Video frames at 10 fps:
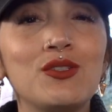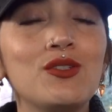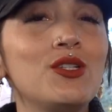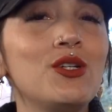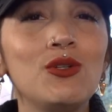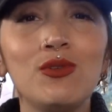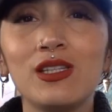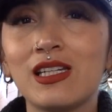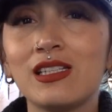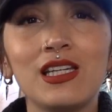You're the only one
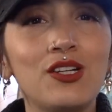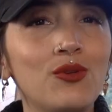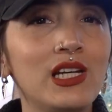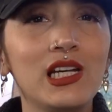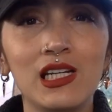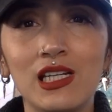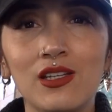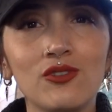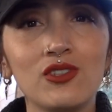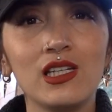that can take away any
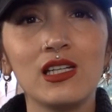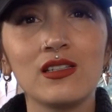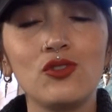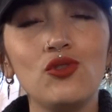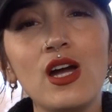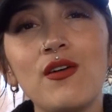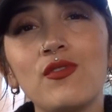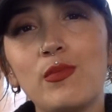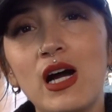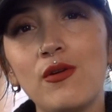of those things. You have
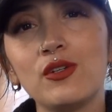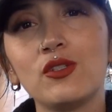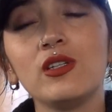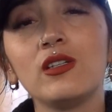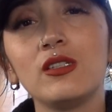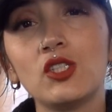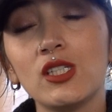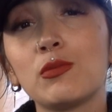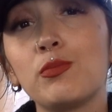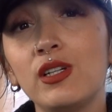the power to
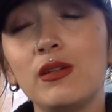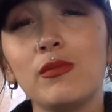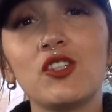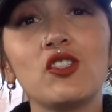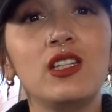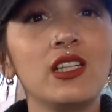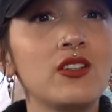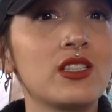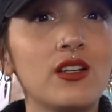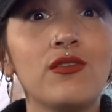just pretty much dig
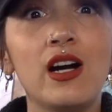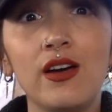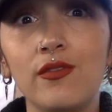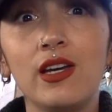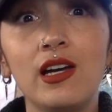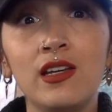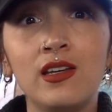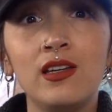yourself out of that